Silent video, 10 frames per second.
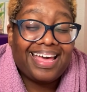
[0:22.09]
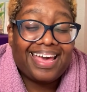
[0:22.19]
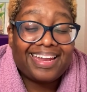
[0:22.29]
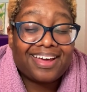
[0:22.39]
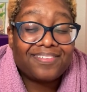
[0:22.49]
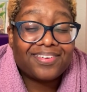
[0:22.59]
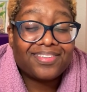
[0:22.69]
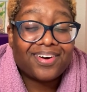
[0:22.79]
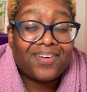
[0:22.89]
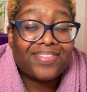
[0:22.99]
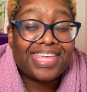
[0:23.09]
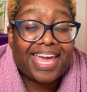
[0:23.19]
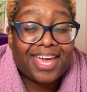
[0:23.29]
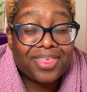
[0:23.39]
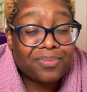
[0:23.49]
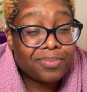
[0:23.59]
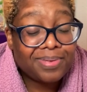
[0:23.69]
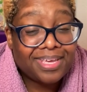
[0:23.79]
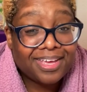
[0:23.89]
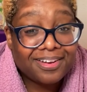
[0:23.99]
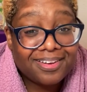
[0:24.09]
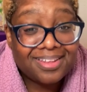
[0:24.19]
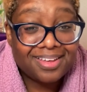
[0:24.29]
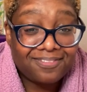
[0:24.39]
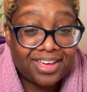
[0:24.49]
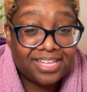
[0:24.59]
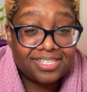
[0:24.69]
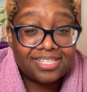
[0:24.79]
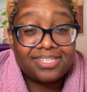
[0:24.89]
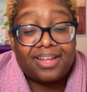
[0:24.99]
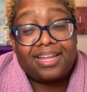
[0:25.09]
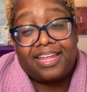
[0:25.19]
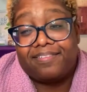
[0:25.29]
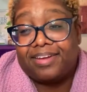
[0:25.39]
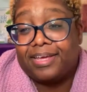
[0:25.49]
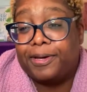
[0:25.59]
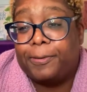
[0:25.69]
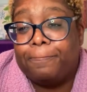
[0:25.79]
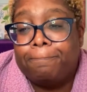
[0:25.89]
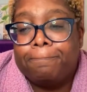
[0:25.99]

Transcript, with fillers: And after on the 8th, we'll begin fasting until 11 a.m.